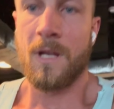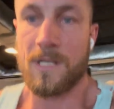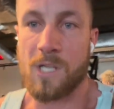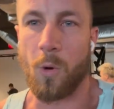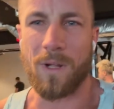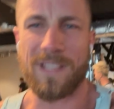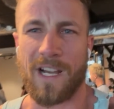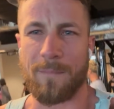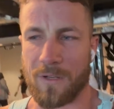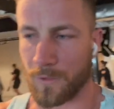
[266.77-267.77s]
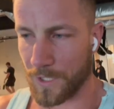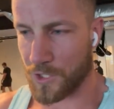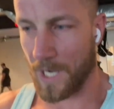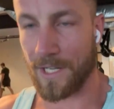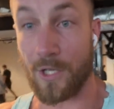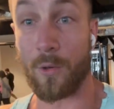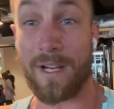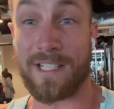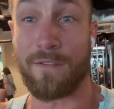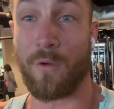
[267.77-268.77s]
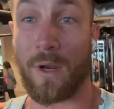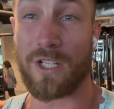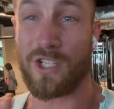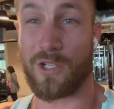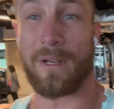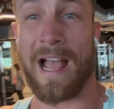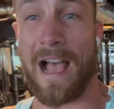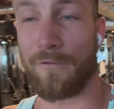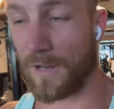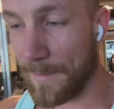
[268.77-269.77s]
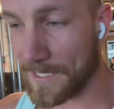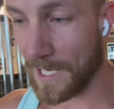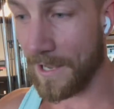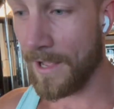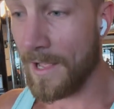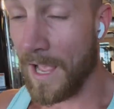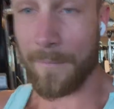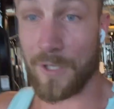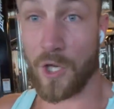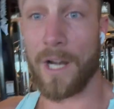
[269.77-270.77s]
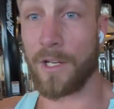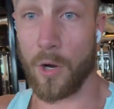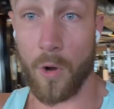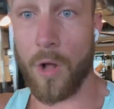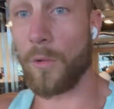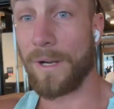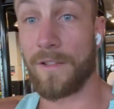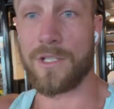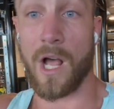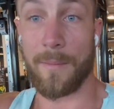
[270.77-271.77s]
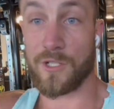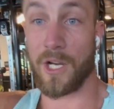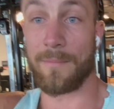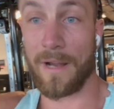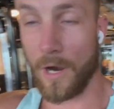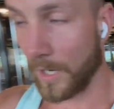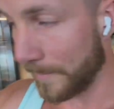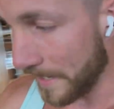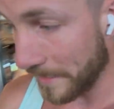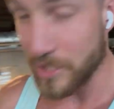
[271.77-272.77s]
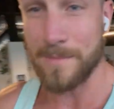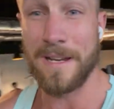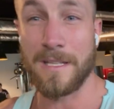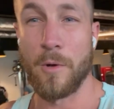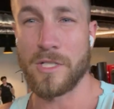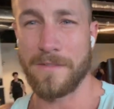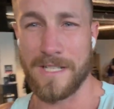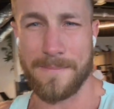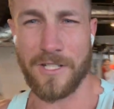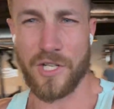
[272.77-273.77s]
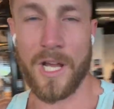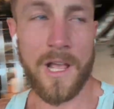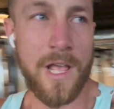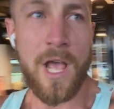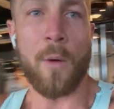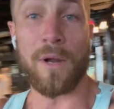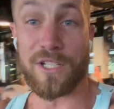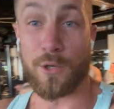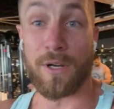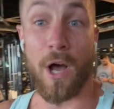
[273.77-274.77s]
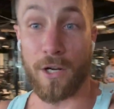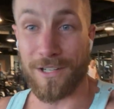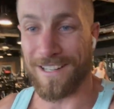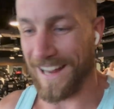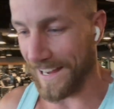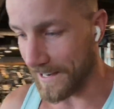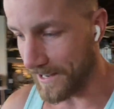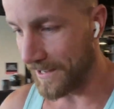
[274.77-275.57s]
So one thing I've been really trying to do is avoid just doing half reps. I've been trying to go all the way to the top, straighten my arm, and just make the most of it, especially when doing 100 a day.